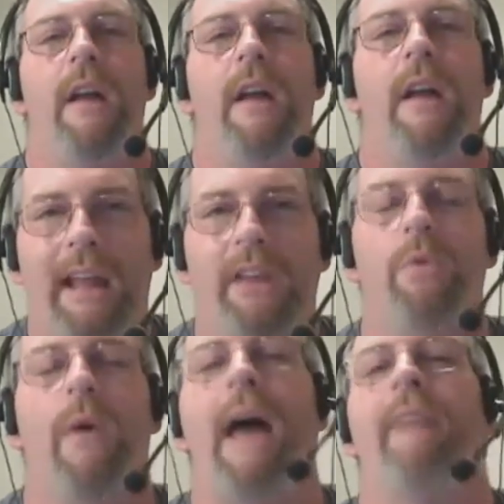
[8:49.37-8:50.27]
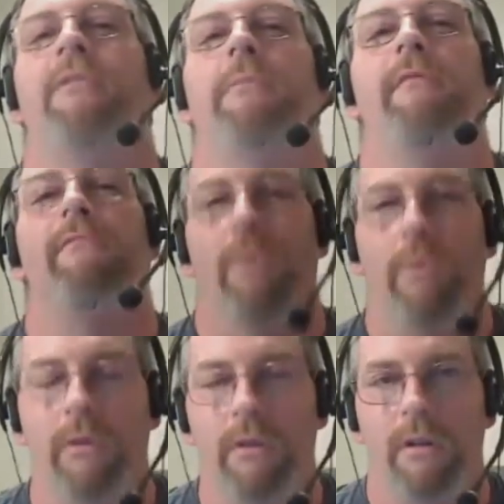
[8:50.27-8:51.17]
You have to be
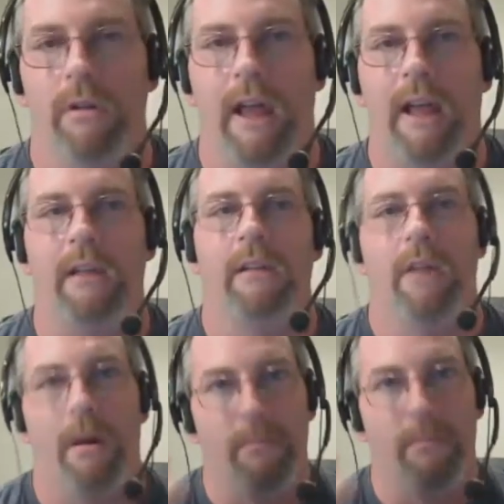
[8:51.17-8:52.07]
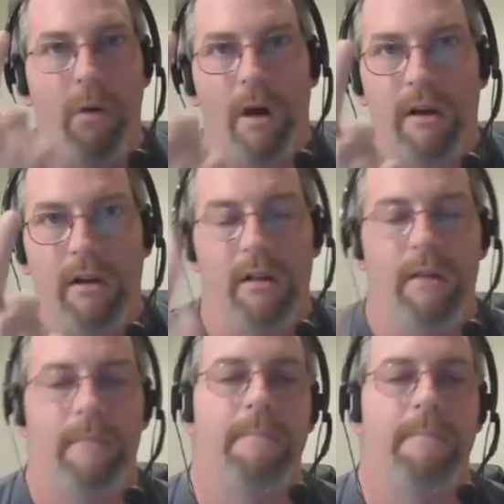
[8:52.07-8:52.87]
root. Okay. Number 1.